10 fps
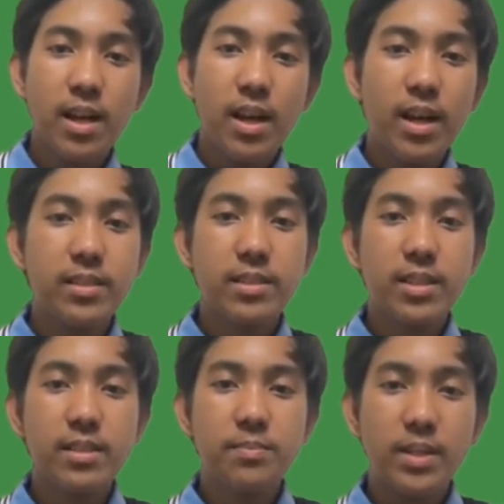and
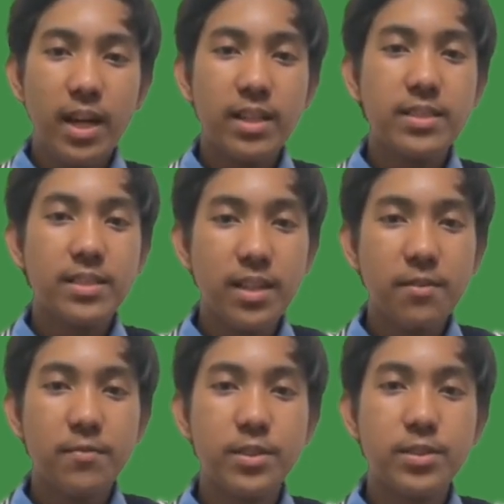can be
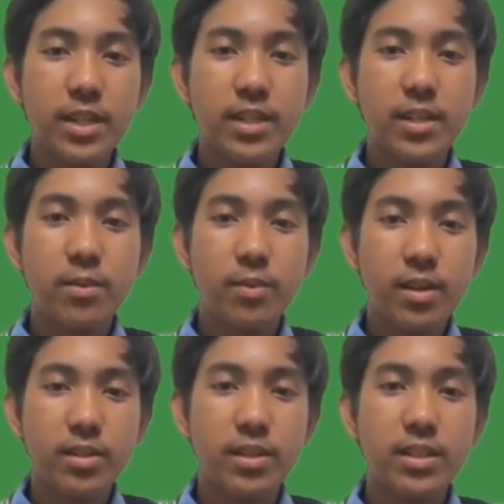unsafe for drinking
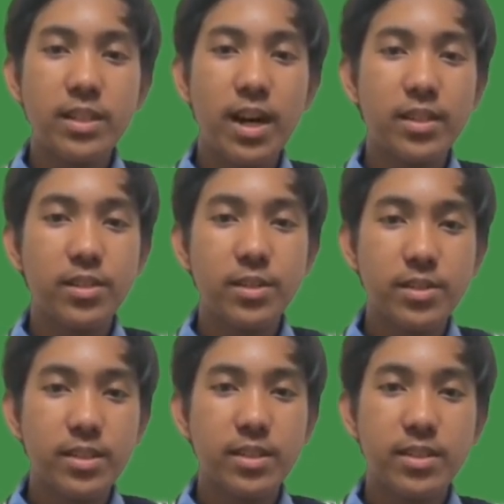water and other
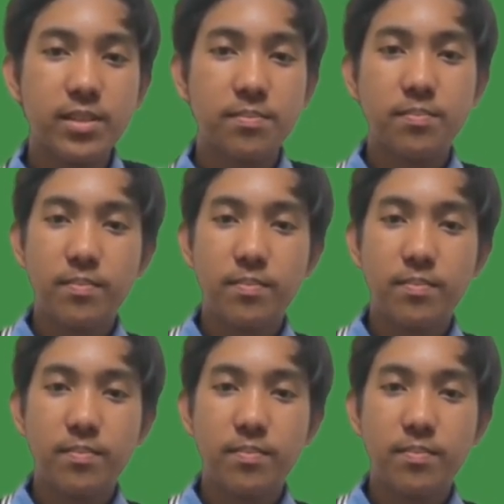uses.